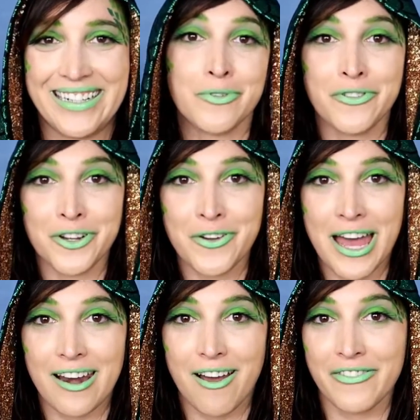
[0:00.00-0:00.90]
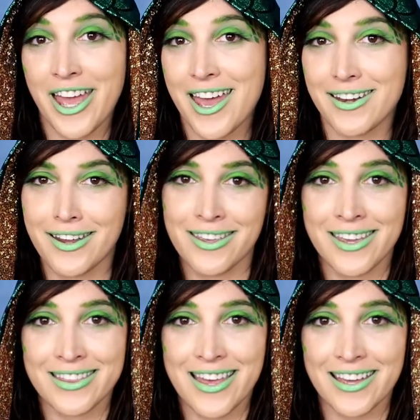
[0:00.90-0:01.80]
Before you head off
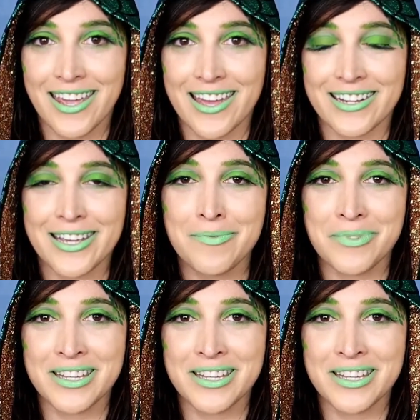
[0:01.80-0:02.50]
and get that candy,